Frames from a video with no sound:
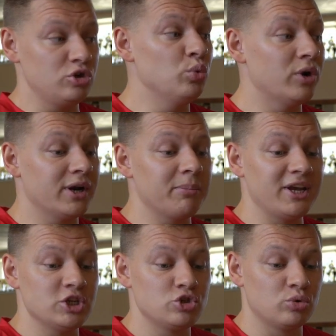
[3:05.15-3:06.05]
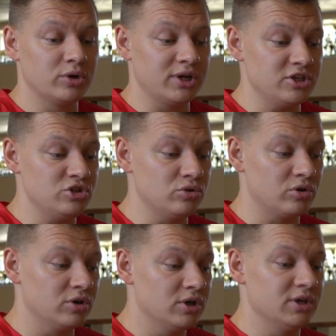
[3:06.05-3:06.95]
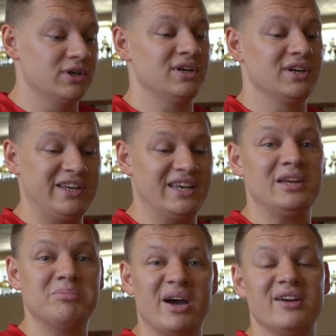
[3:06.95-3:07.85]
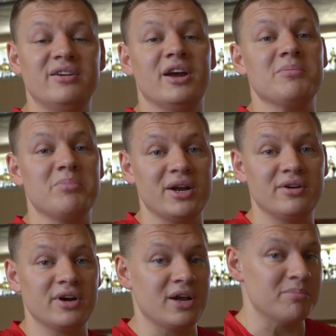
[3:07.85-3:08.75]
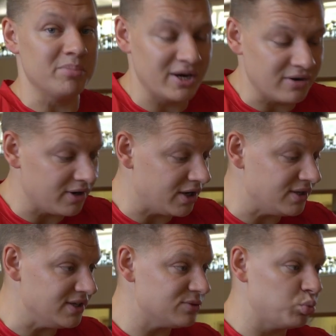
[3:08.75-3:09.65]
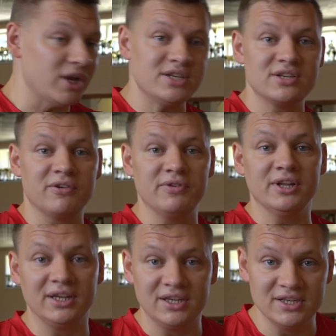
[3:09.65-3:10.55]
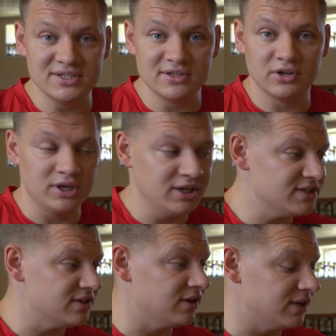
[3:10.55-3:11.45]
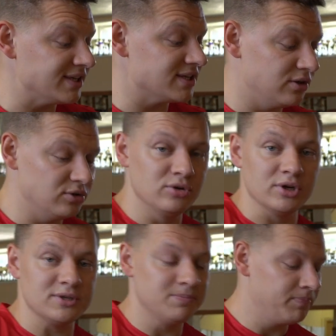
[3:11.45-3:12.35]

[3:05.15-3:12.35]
You want to make sure that you're getting better and better and better, and these weights start feeling easier and easier, and that's how you do it.